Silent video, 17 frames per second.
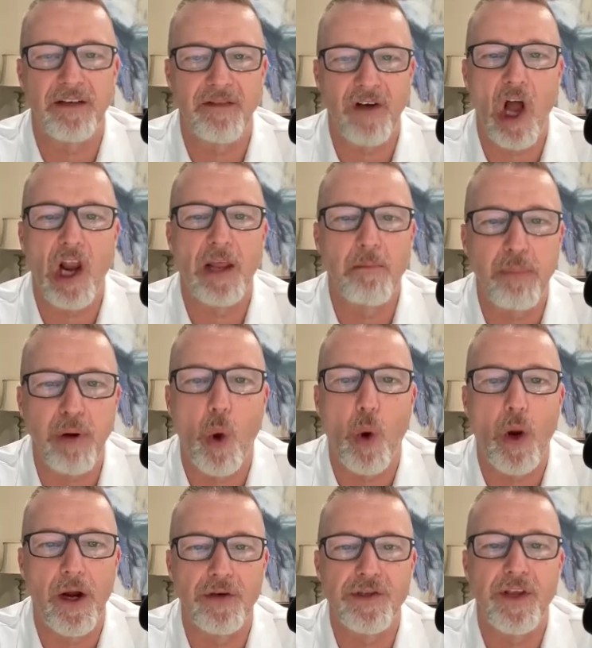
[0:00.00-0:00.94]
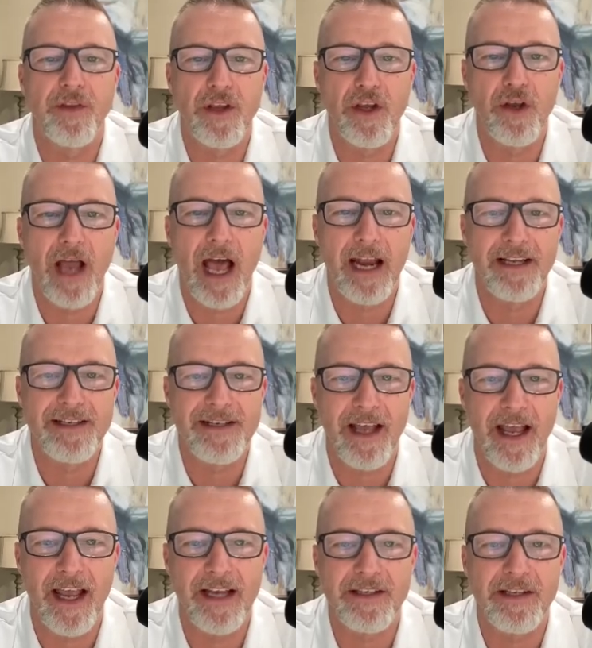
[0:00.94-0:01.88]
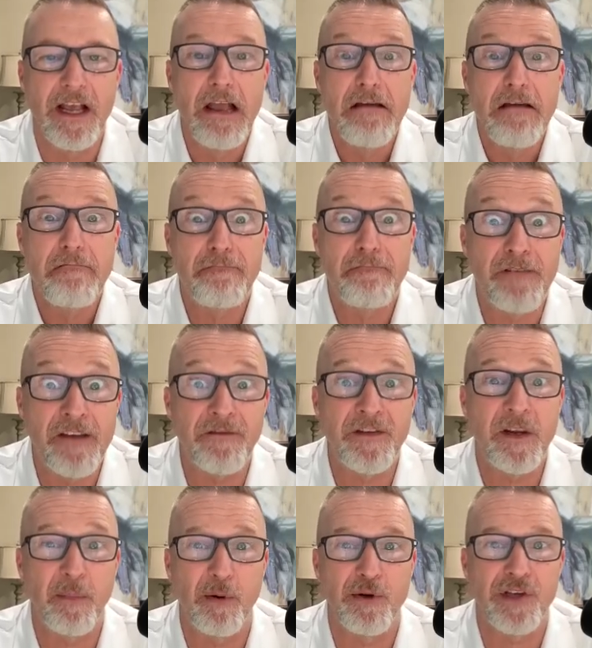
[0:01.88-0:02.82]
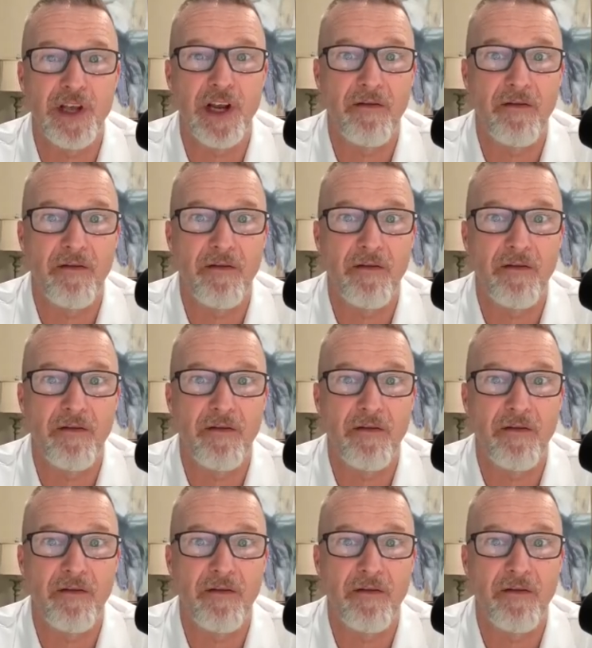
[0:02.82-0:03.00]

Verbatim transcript: of all employers in the United States, 50% yes.